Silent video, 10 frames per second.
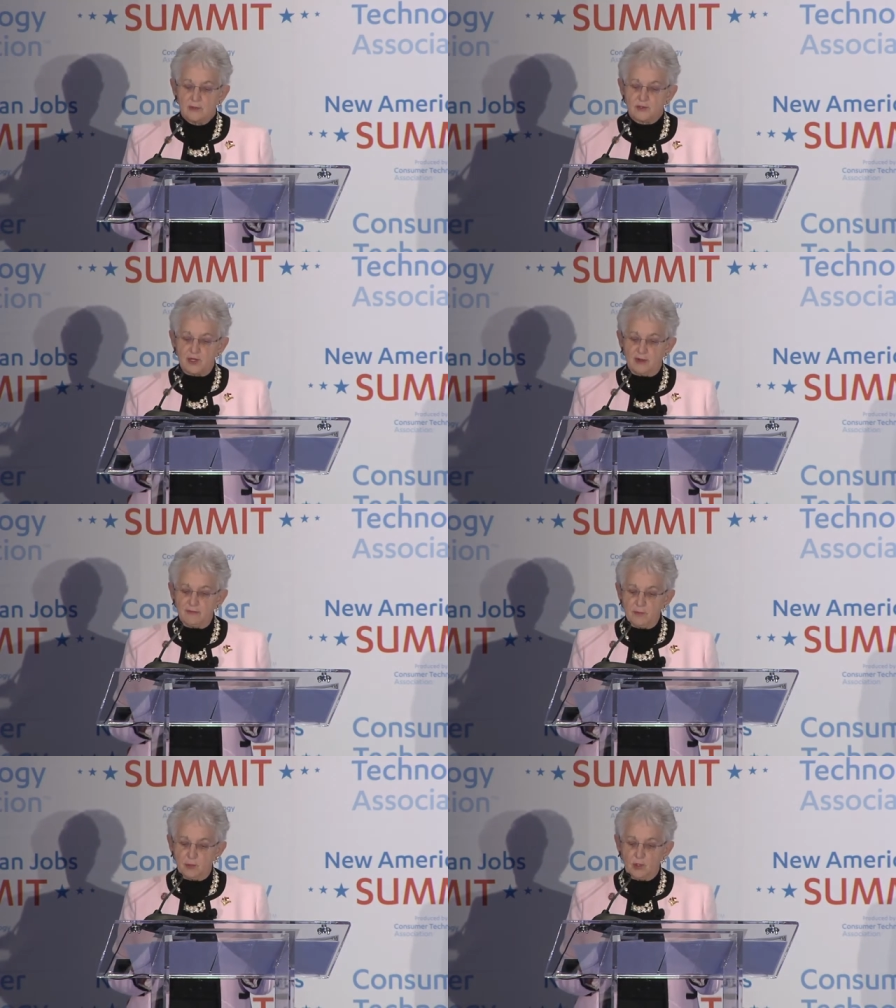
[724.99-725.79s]
The
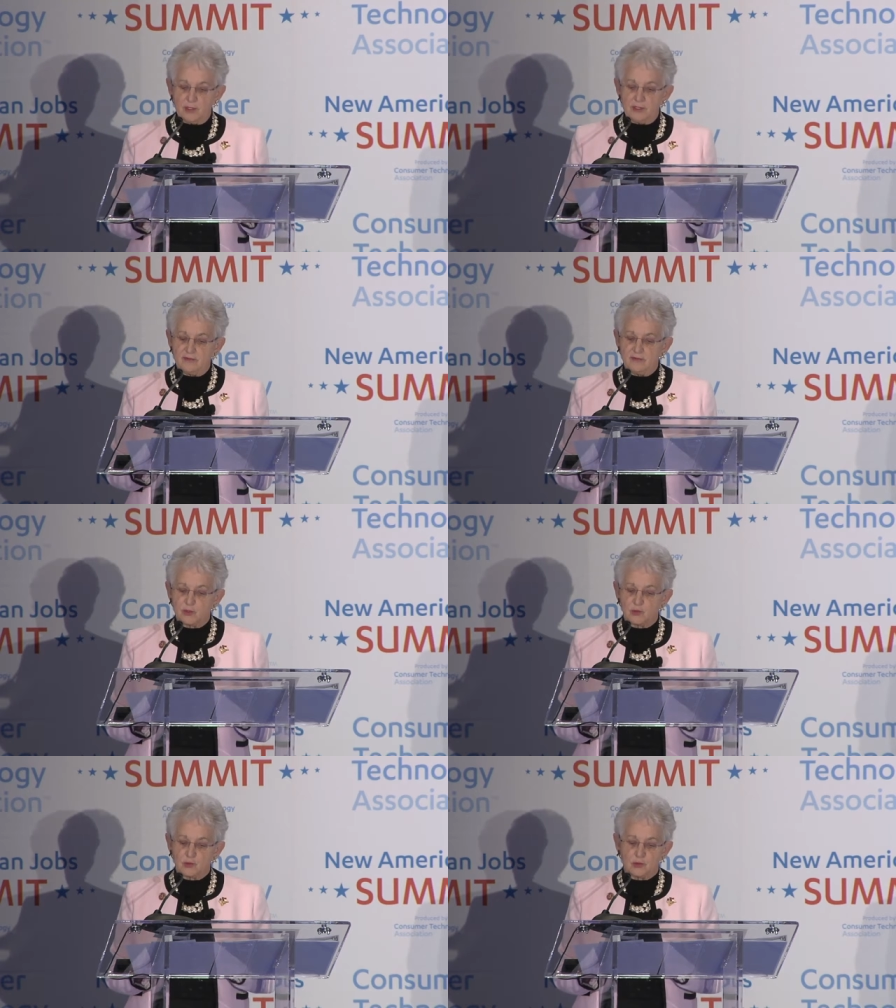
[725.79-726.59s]
self-employed
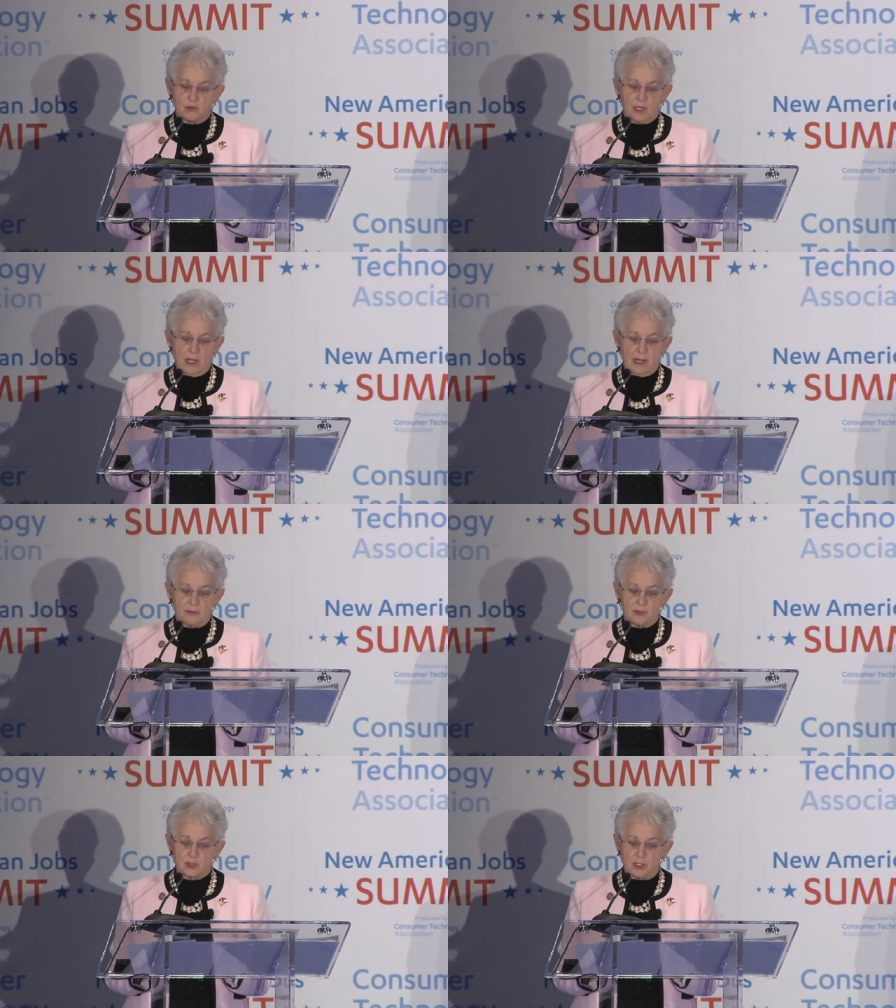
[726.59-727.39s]
individuals who rely
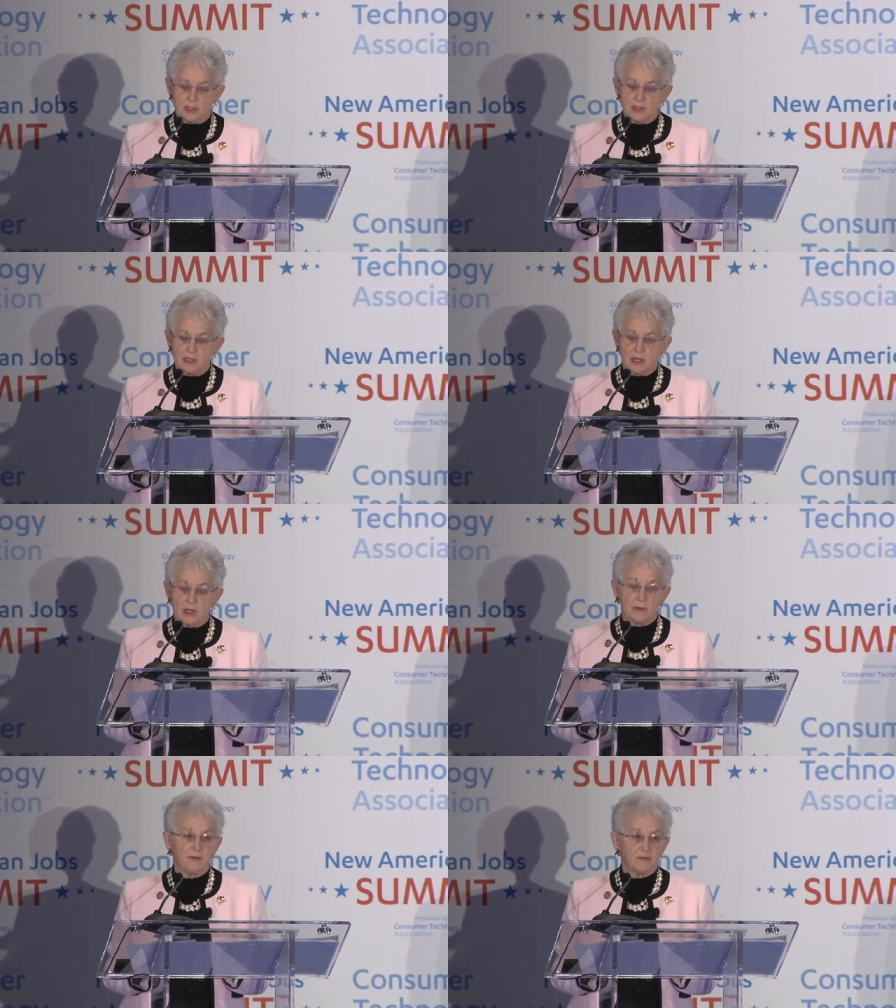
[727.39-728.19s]
on the sharing
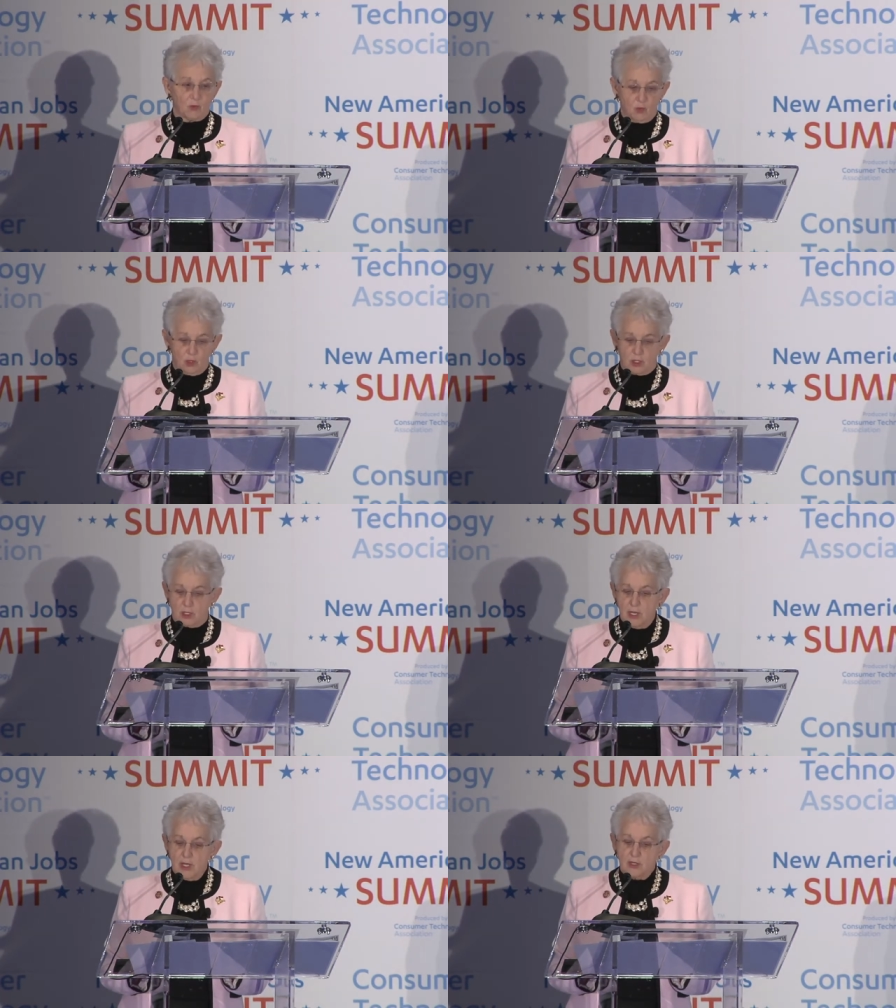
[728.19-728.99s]
economy for work
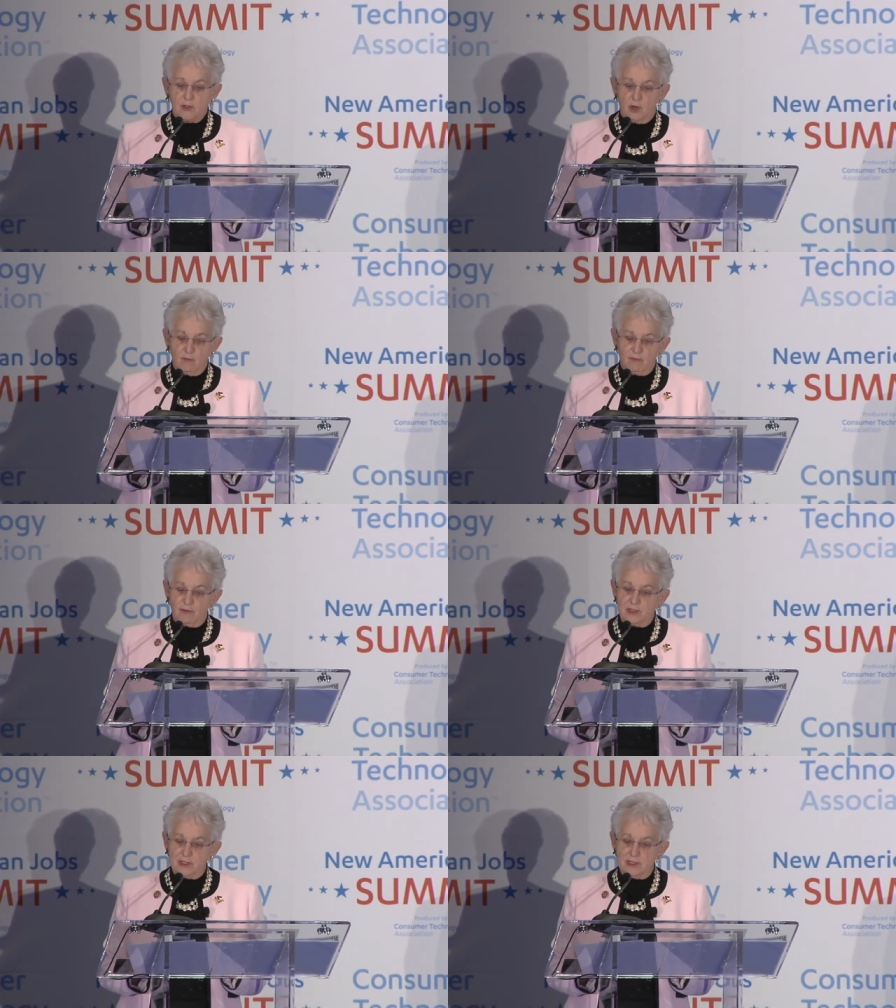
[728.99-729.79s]
don't
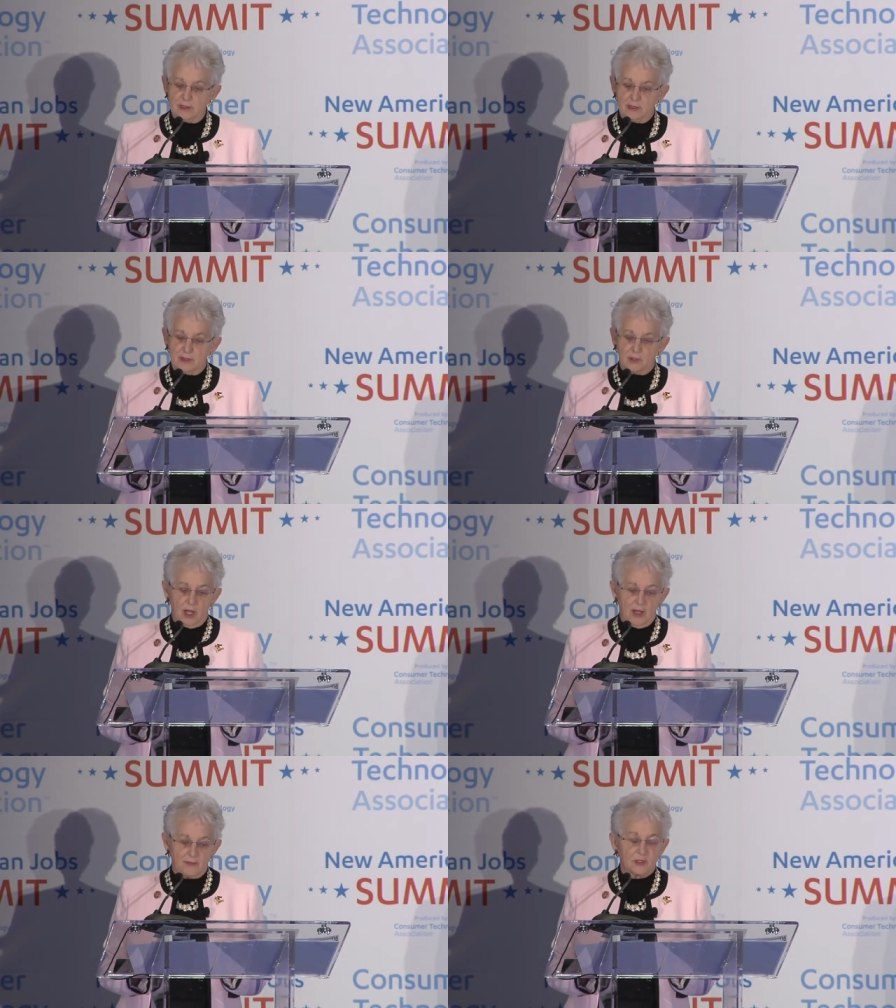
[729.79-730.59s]
fit neatly
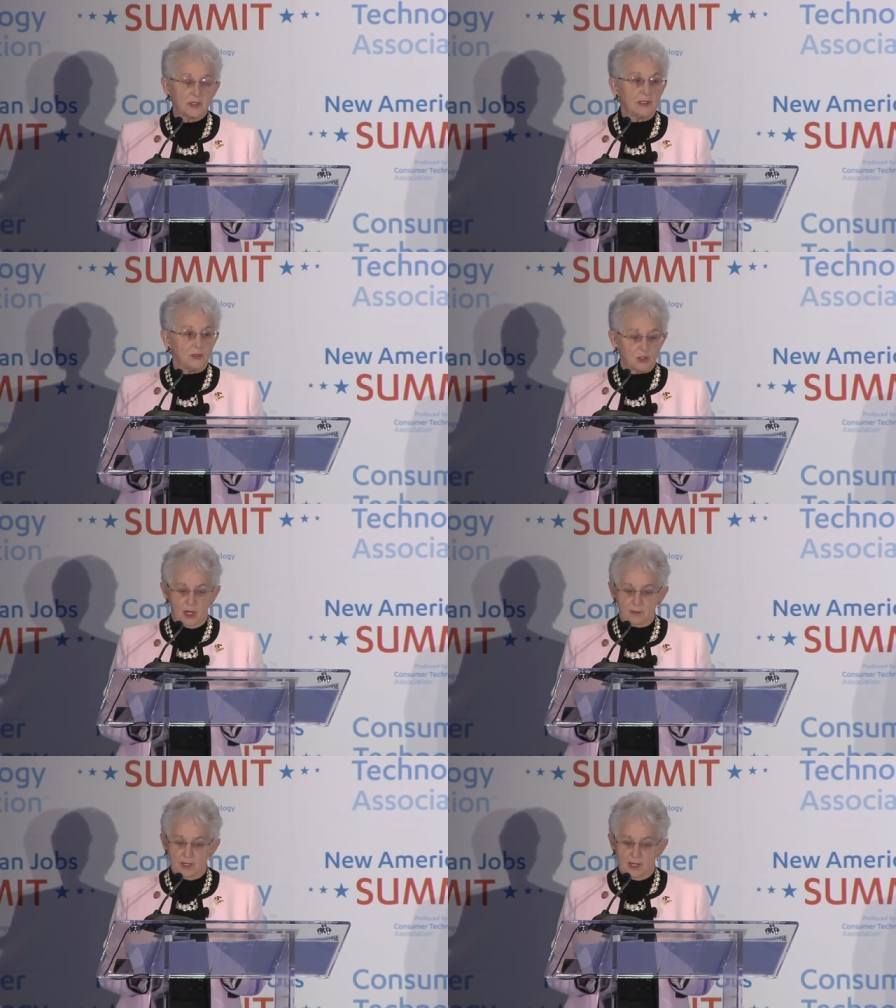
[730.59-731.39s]
into obsolete
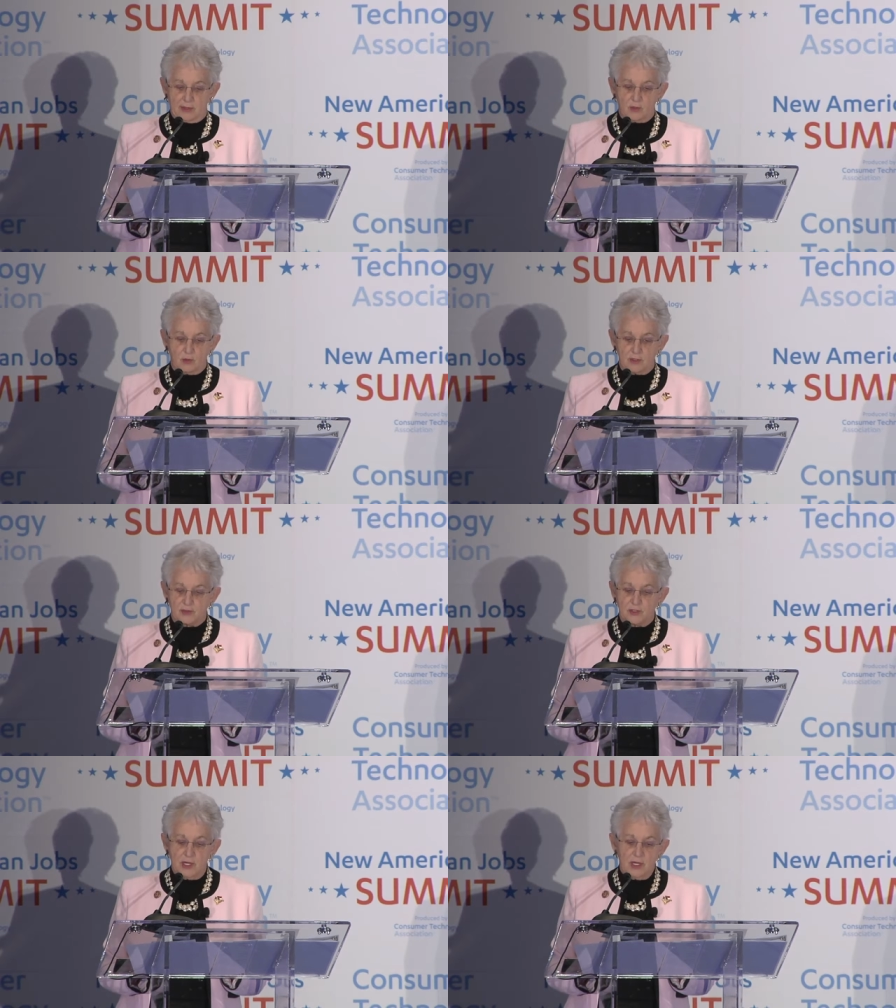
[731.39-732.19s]
job
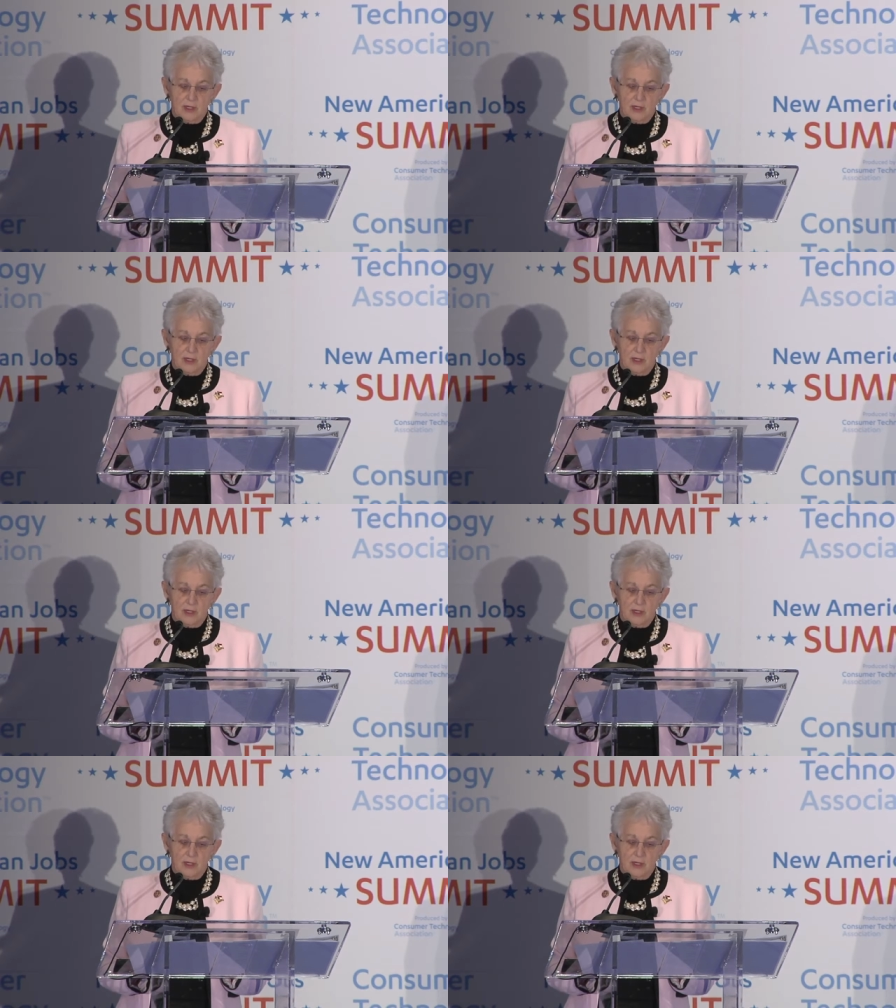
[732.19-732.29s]
categories